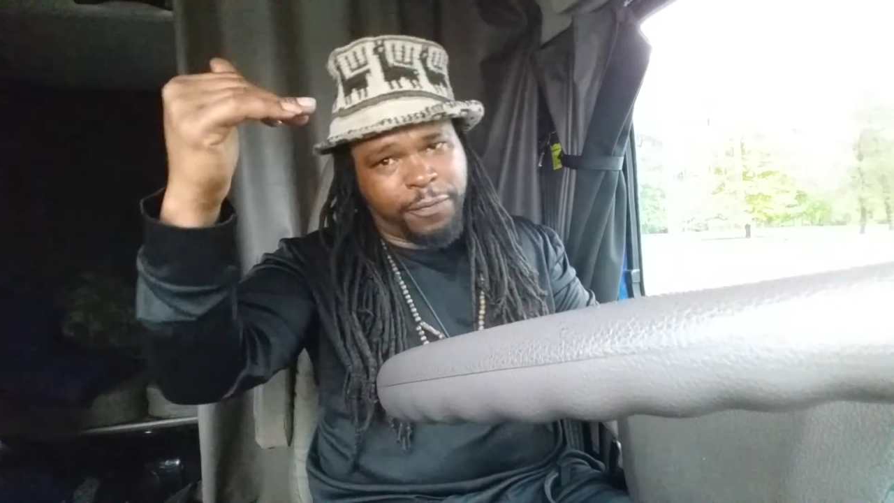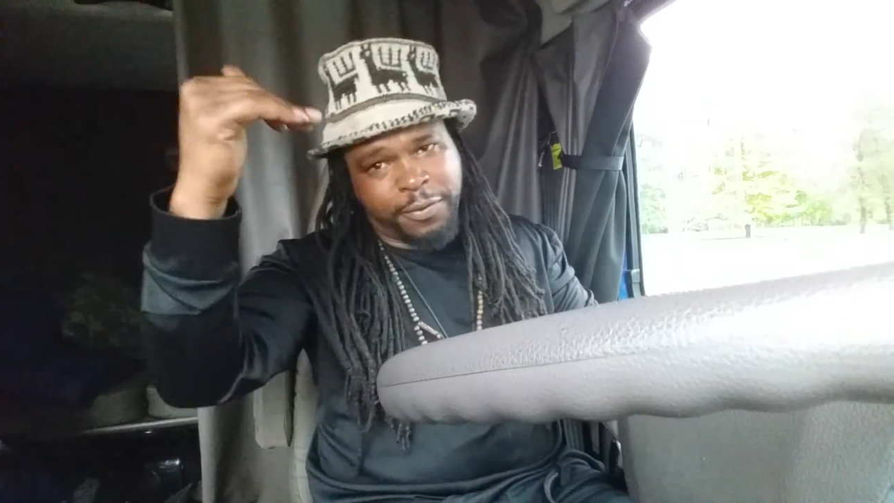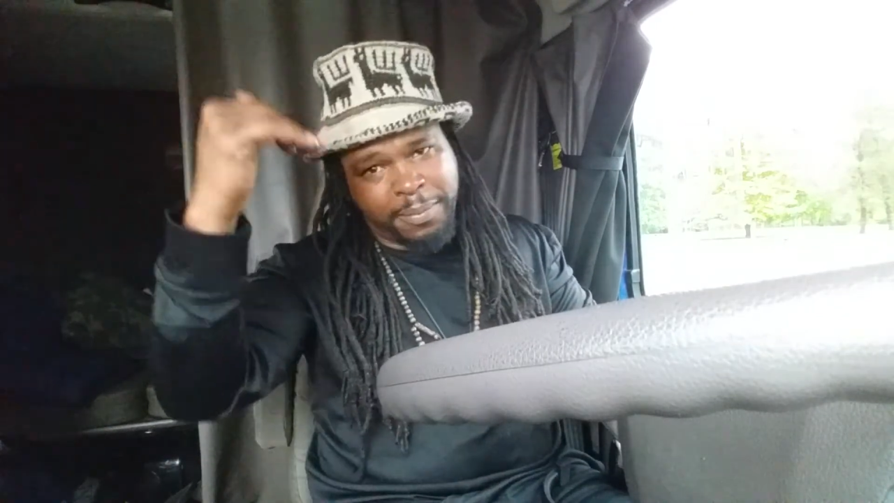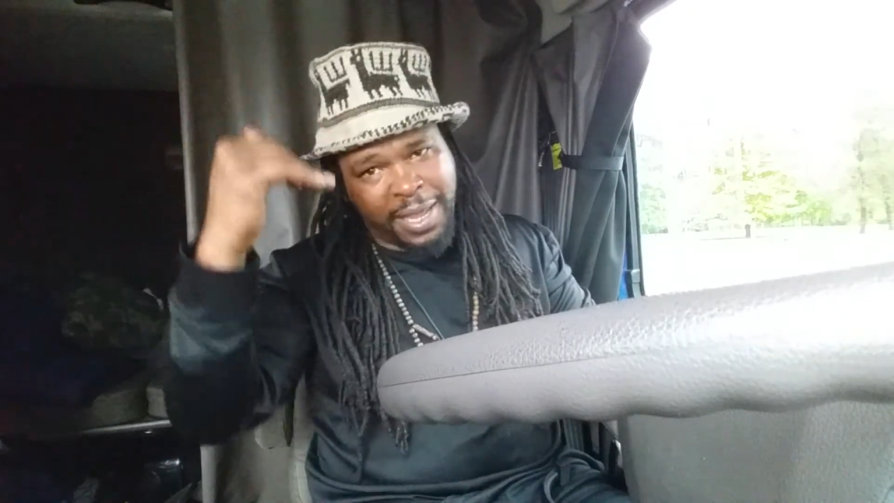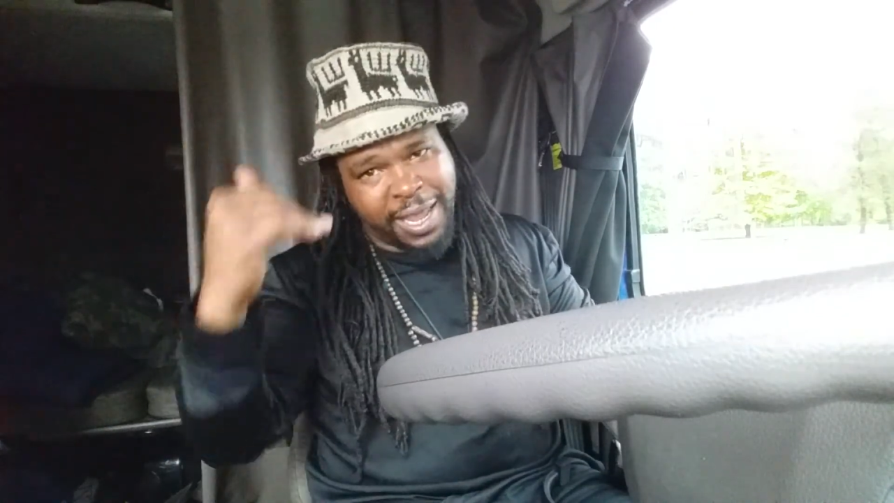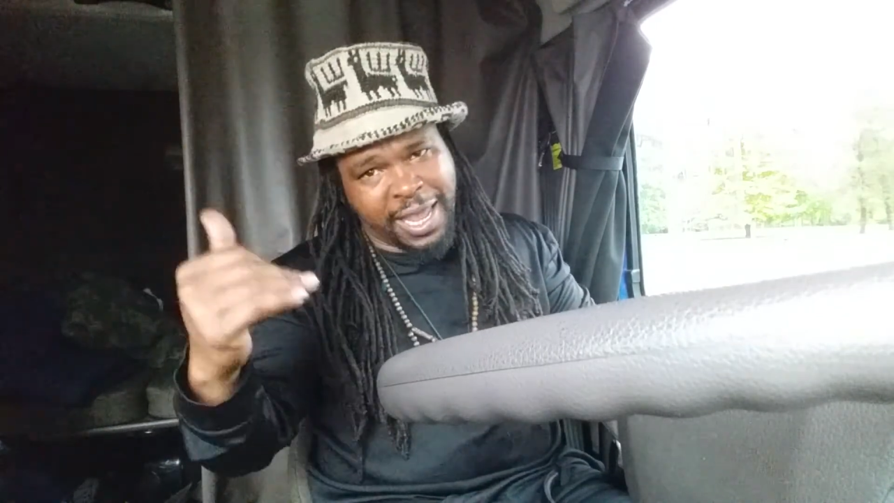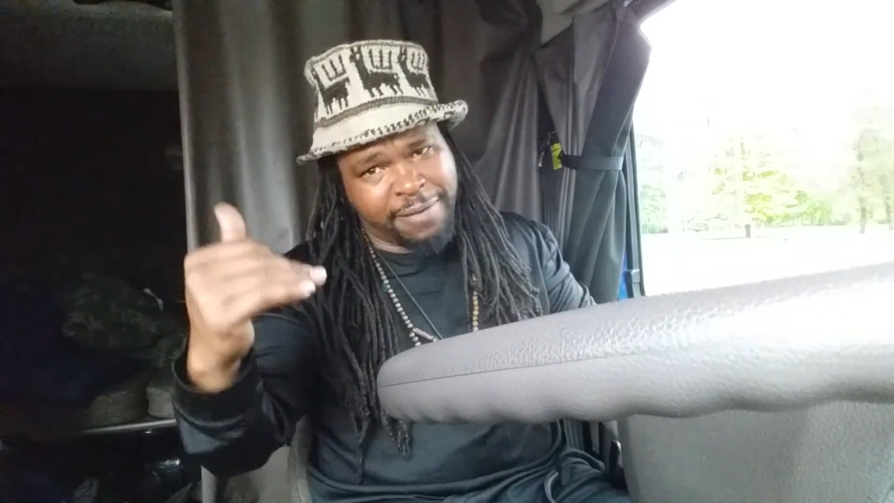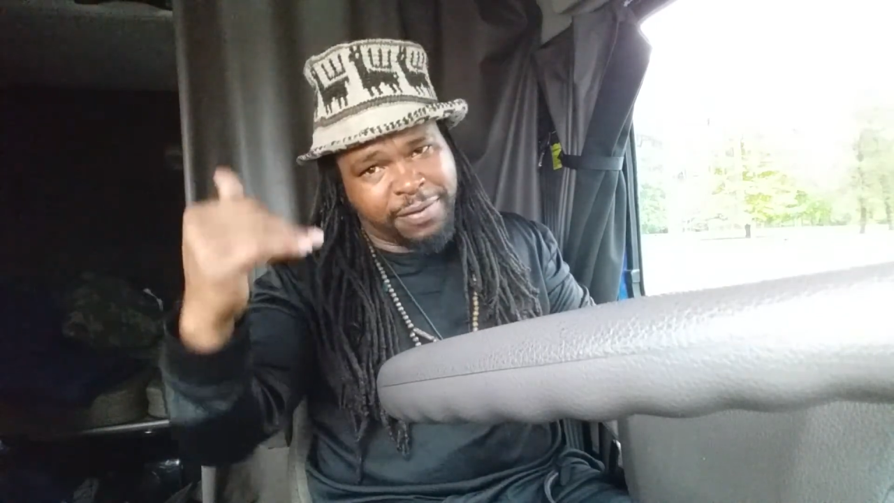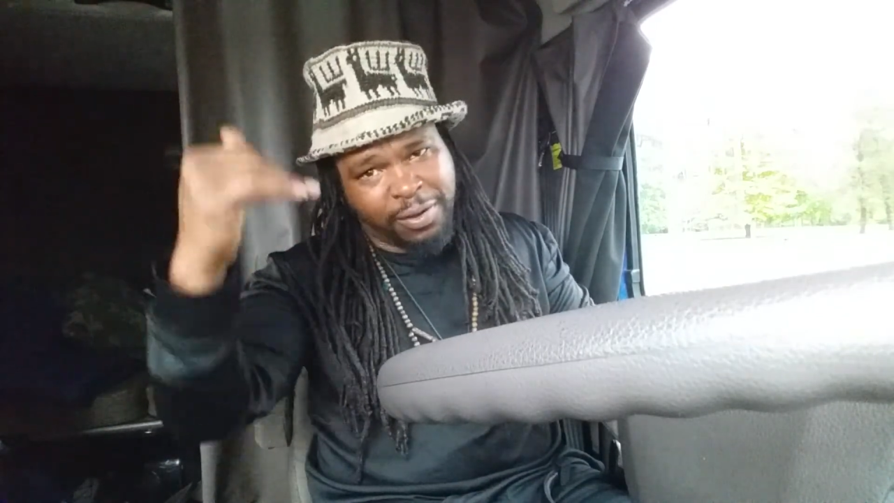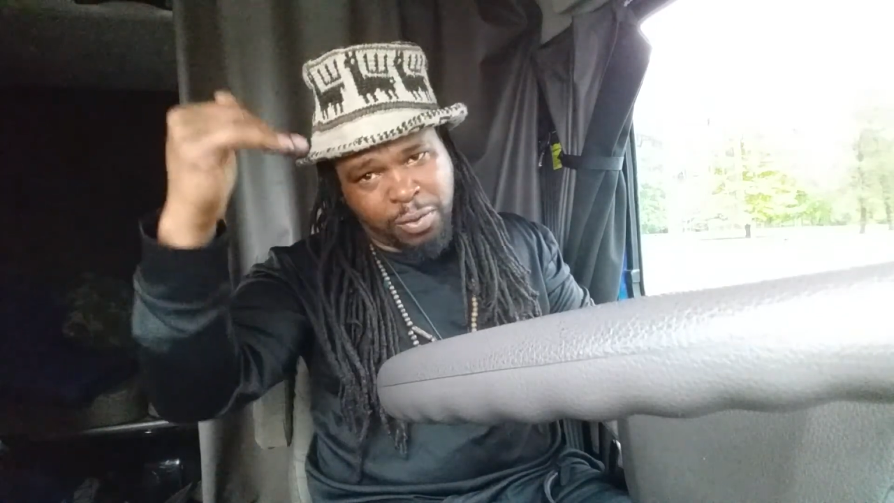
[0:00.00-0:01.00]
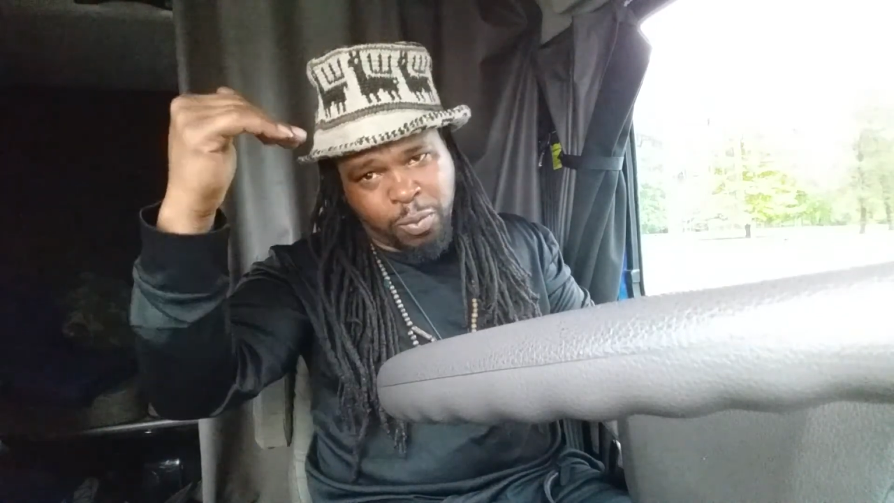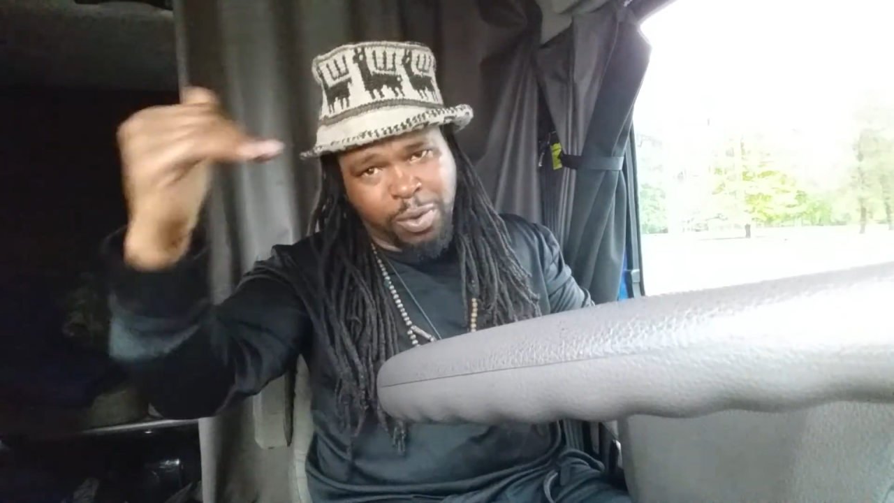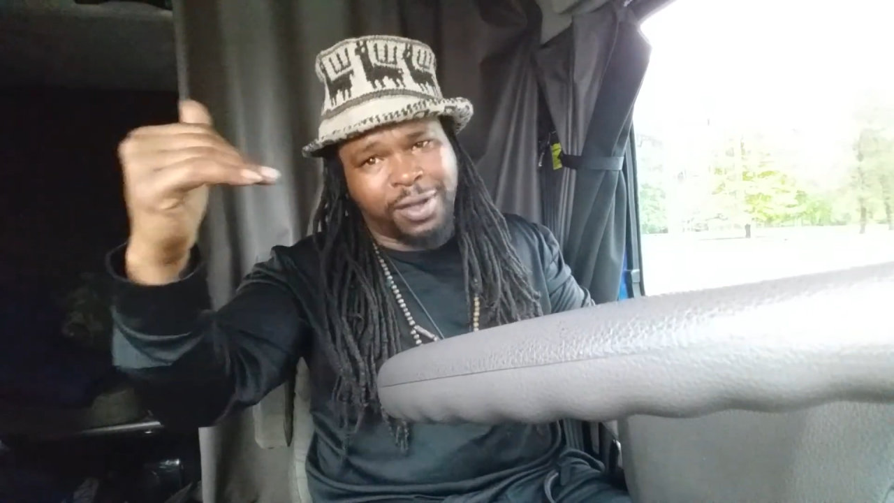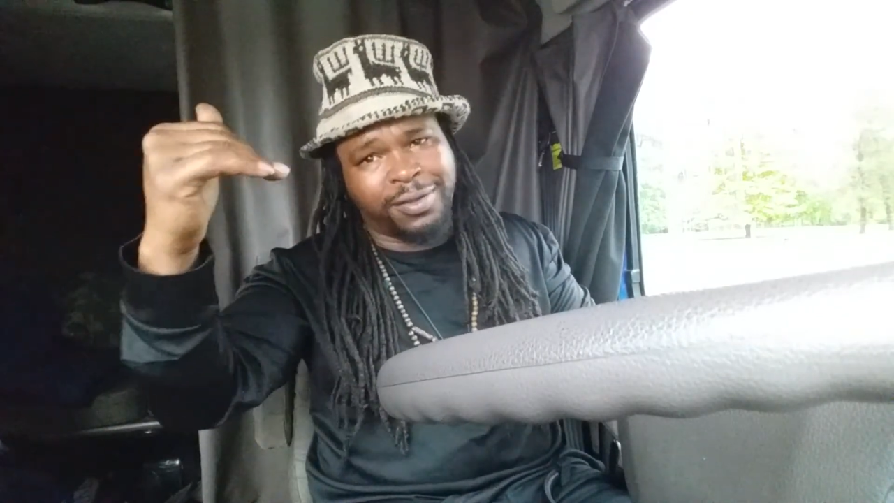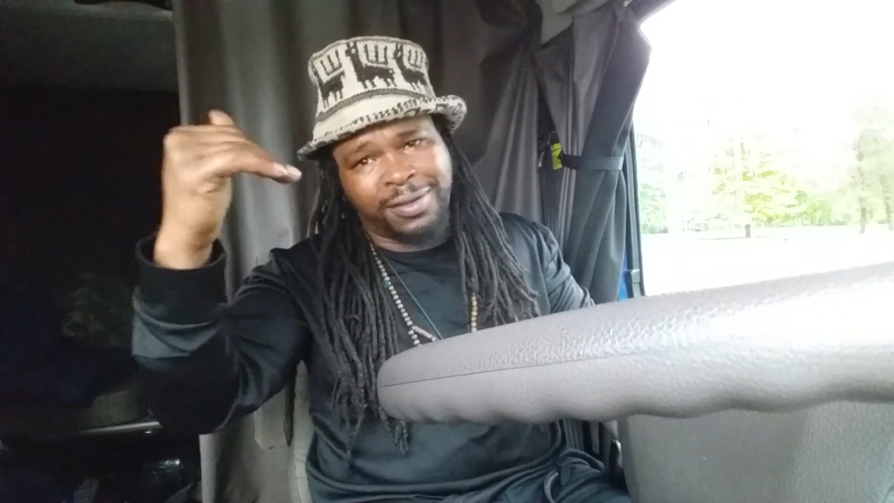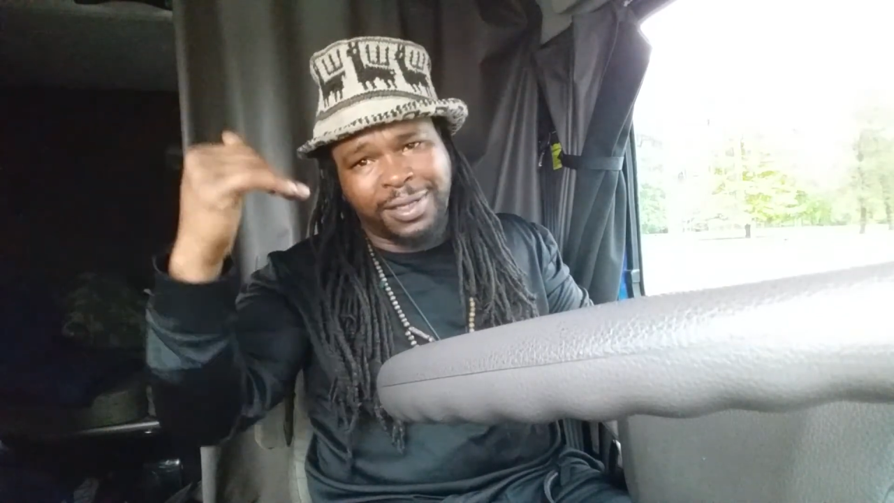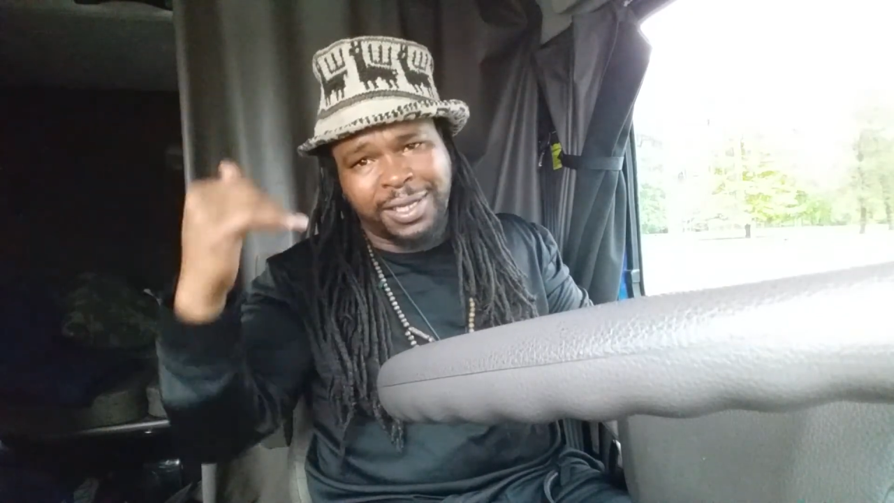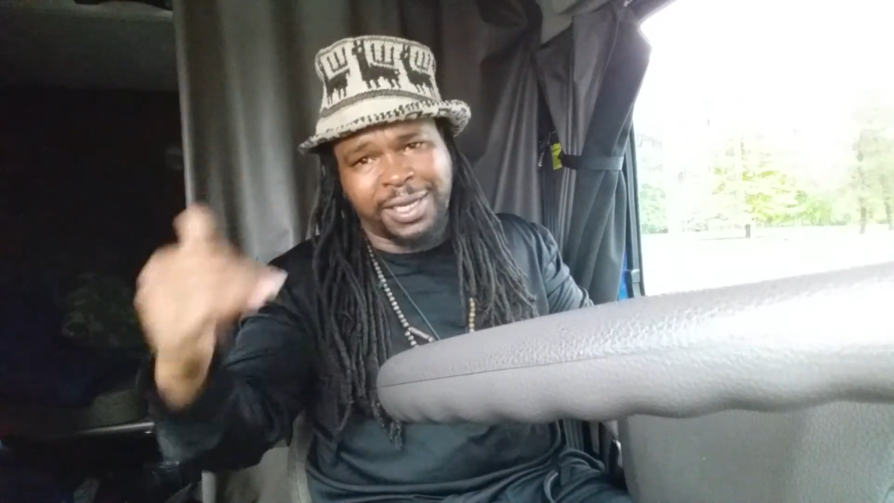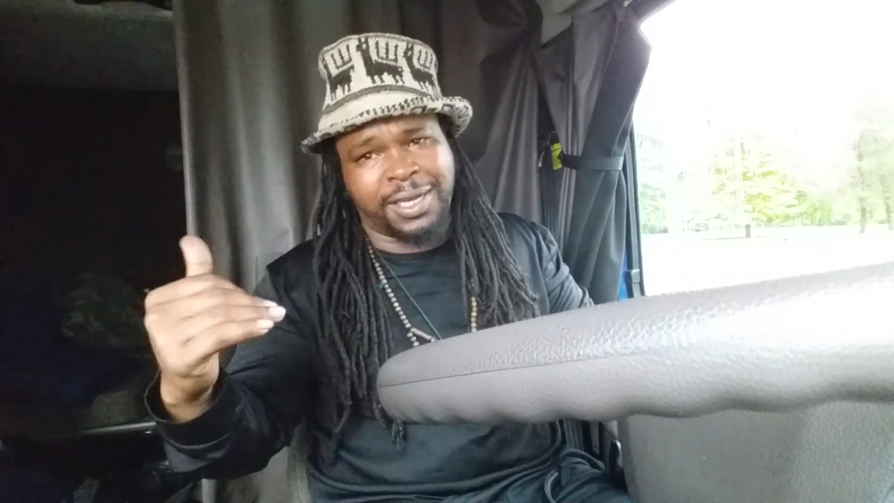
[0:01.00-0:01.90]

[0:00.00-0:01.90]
from heaven was the